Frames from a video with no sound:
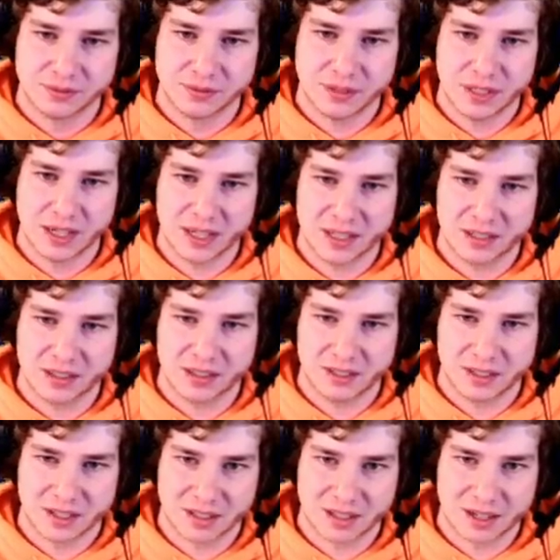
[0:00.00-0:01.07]
Yeah, I
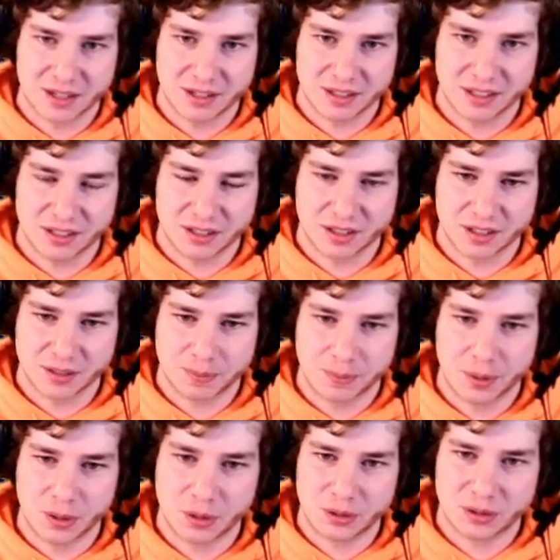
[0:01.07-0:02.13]
guess that slide just leads to this
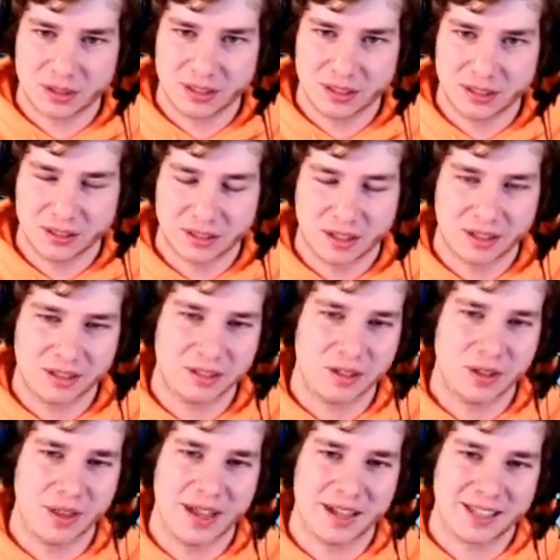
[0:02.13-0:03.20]
pole. Or
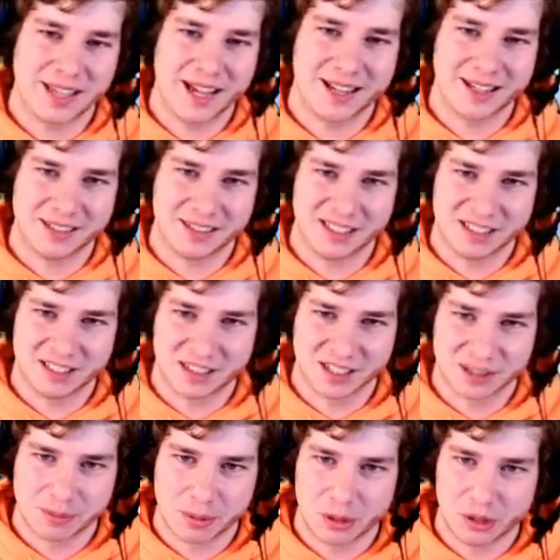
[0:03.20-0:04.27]
no, that cannon leads to
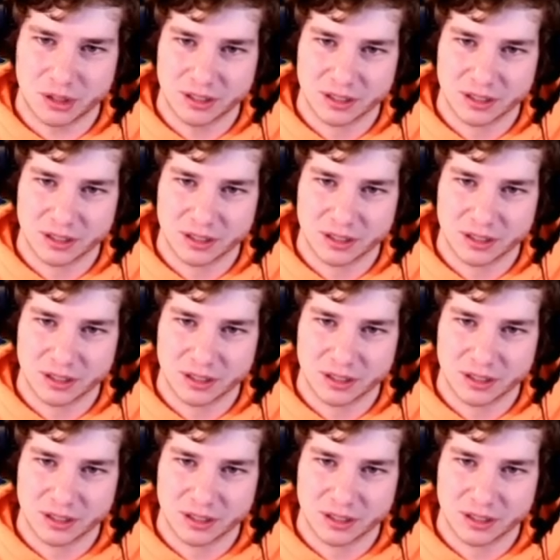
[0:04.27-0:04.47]
this pole.